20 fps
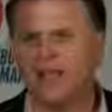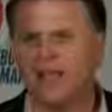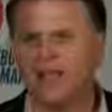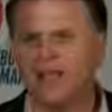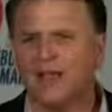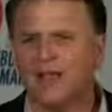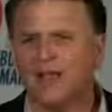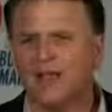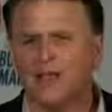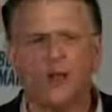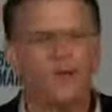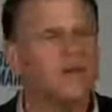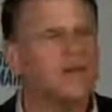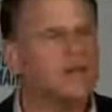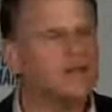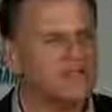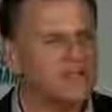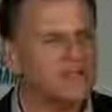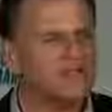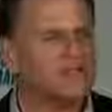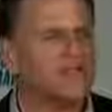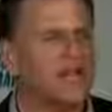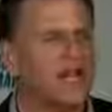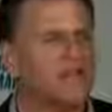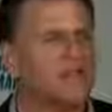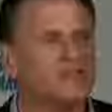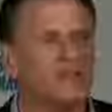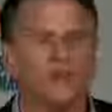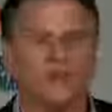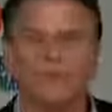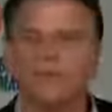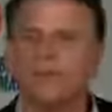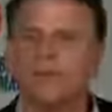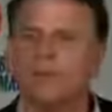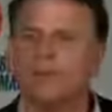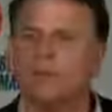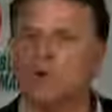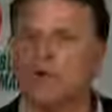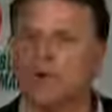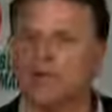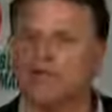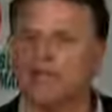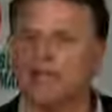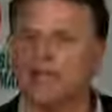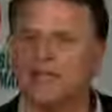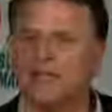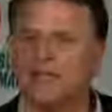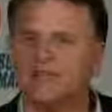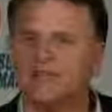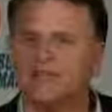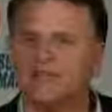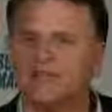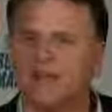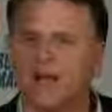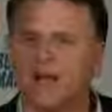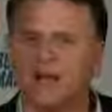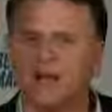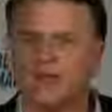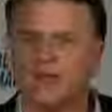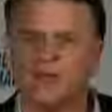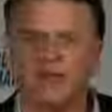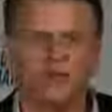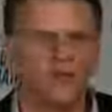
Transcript: Do you know what else has changed? People go on vacations now.